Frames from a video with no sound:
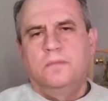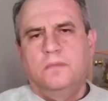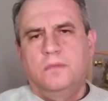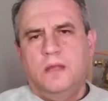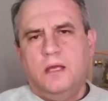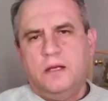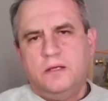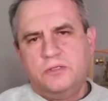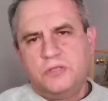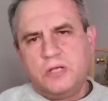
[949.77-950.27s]

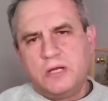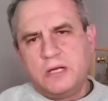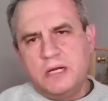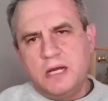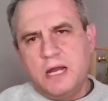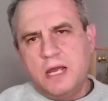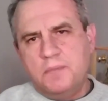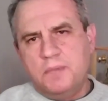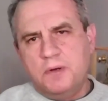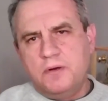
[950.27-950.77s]
Now, the second
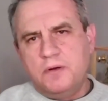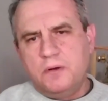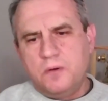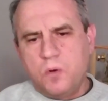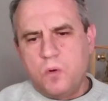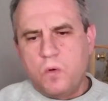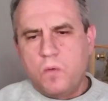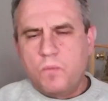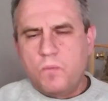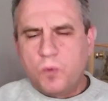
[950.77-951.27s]
hammer
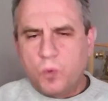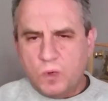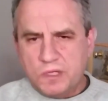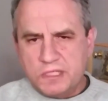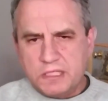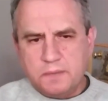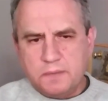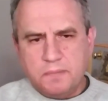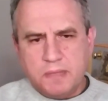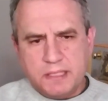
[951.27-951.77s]

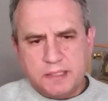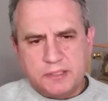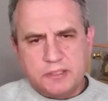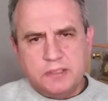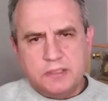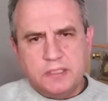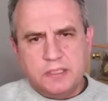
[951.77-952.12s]
wasn't mentioned